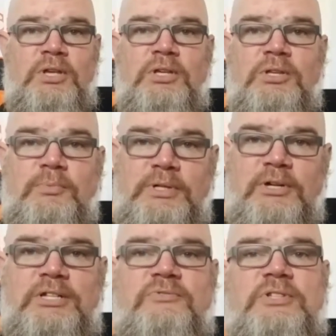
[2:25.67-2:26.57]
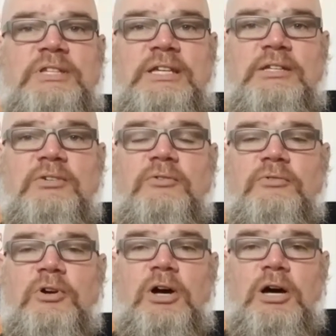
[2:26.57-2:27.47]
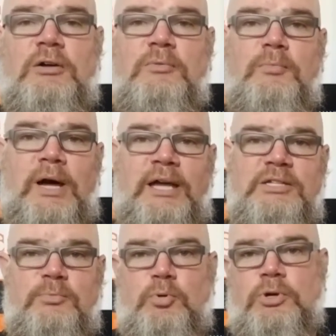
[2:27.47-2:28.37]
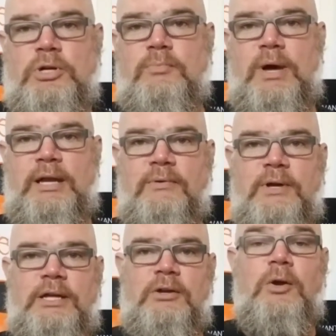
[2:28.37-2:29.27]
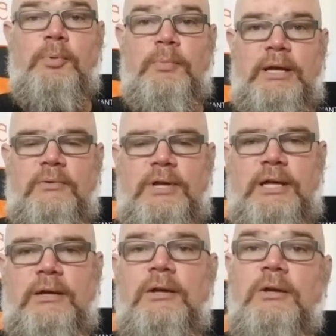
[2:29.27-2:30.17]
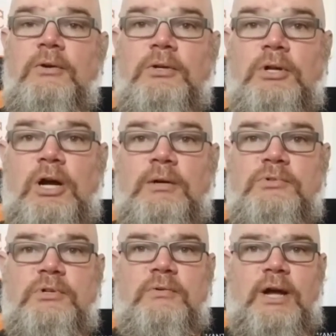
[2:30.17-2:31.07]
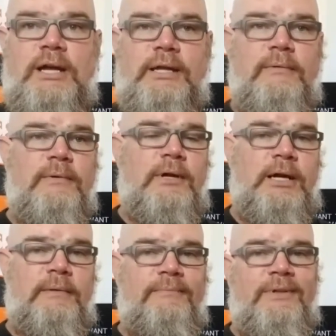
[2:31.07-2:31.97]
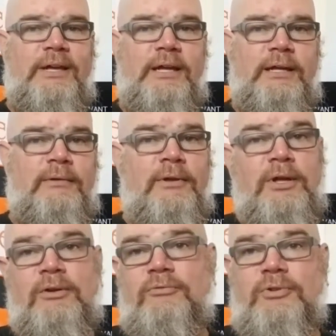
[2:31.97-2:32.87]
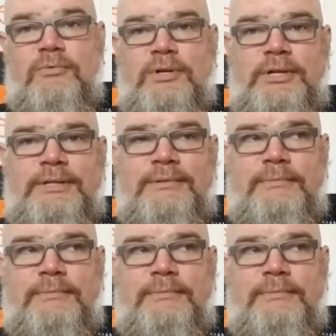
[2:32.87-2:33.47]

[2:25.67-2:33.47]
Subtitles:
you'll be less fatigued overall by supporting your body weight, your upper body weight on your arms while you're riding. All right, and for the run,